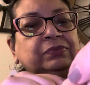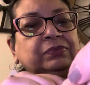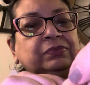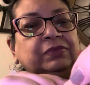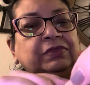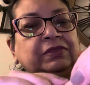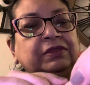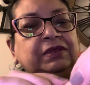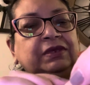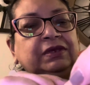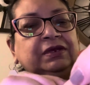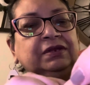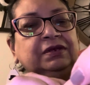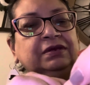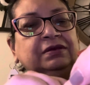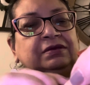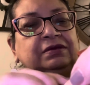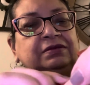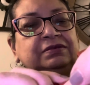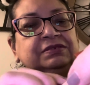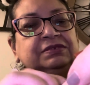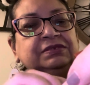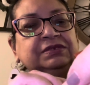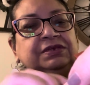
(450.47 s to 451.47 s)
Let
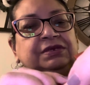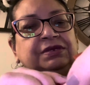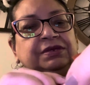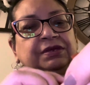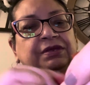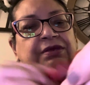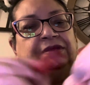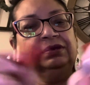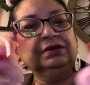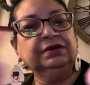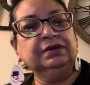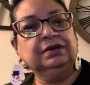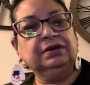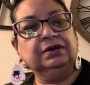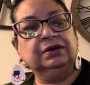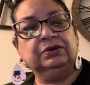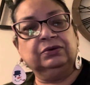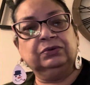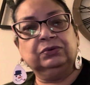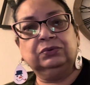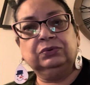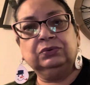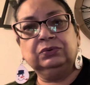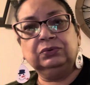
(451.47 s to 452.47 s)
us see.
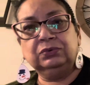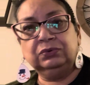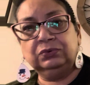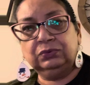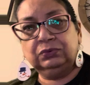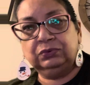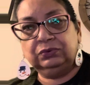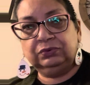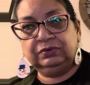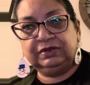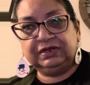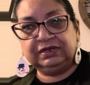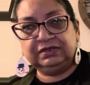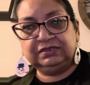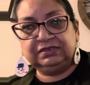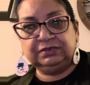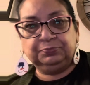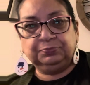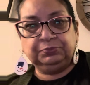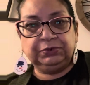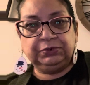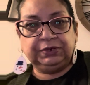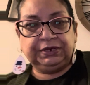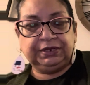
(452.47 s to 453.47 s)
Oh, that's a
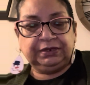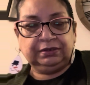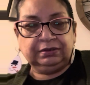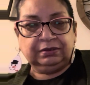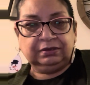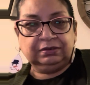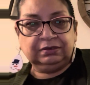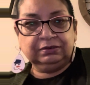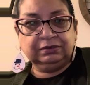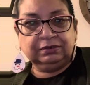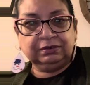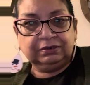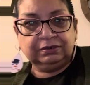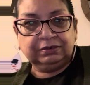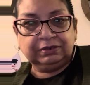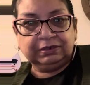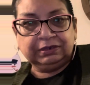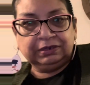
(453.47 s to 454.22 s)
pretty color.